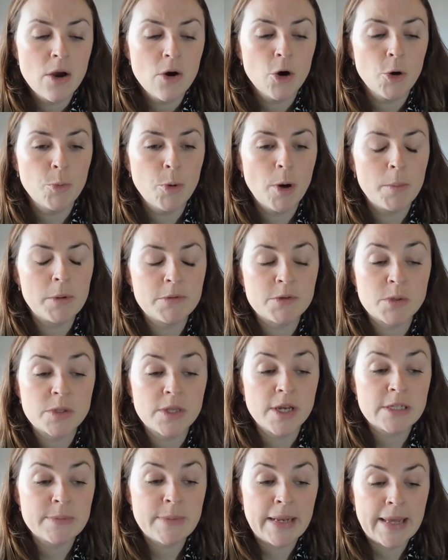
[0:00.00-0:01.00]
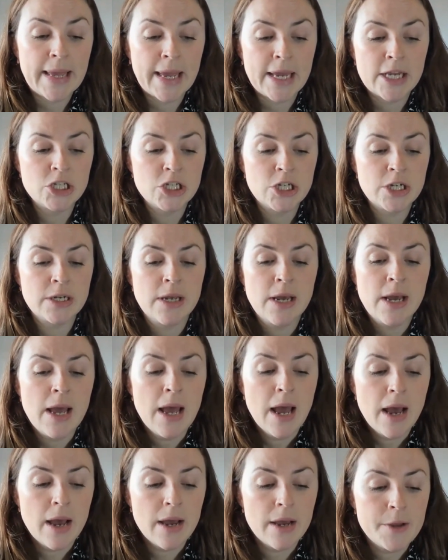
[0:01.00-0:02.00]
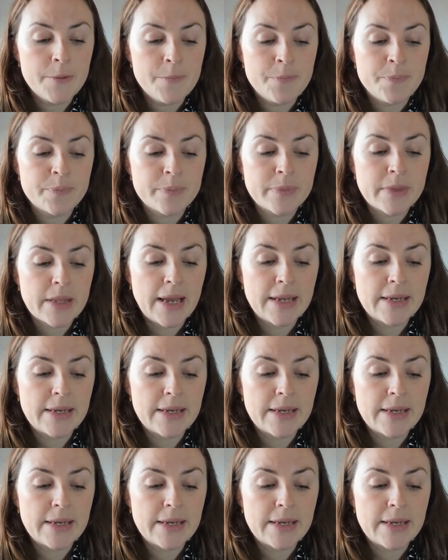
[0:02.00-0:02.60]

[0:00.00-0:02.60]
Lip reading: or problems with those medication, and